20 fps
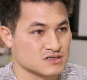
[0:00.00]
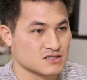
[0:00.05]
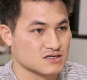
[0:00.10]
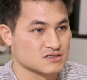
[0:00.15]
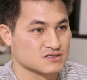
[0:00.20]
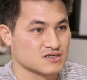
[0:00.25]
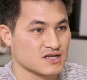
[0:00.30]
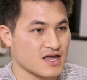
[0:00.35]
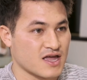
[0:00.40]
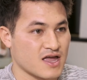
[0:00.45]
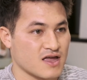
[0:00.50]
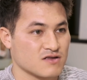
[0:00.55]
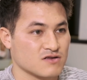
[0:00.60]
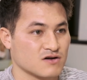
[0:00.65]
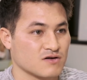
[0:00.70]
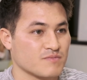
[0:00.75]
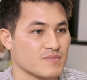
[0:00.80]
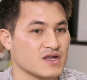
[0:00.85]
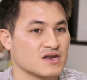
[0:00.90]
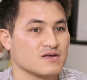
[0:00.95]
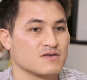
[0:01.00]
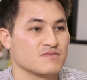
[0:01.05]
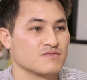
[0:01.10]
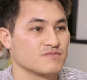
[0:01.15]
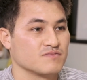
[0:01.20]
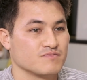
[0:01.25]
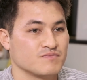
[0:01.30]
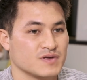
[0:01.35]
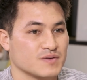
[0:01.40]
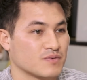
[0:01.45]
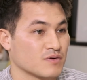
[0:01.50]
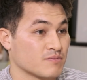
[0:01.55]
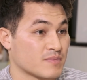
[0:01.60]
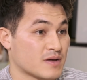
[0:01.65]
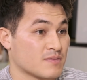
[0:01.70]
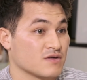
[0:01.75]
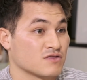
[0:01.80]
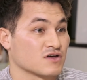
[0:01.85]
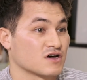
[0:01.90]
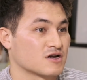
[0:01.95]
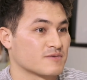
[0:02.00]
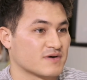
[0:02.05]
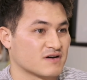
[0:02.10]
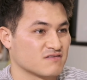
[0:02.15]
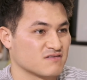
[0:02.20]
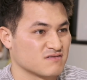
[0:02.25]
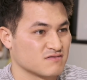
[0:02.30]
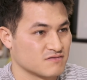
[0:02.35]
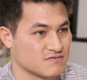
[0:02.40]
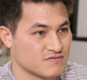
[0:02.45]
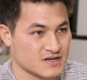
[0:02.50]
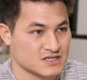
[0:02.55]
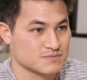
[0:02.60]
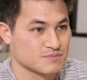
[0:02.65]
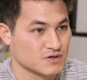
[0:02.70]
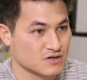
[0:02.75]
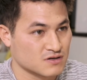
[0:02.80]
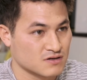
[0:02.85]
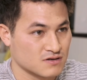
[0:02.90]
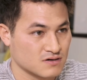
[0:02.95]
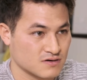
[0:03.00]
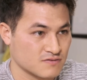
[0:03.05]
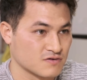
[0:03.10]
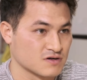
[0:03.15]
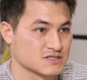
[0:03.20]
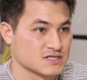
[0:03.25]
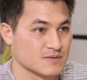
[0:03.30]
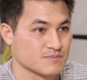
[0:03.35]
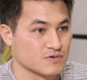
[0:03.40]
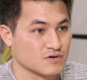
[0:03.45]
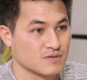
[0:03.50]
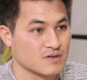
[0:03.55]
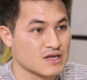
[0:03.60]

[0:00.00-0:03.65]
because many people maybe thought about Facebook, for example.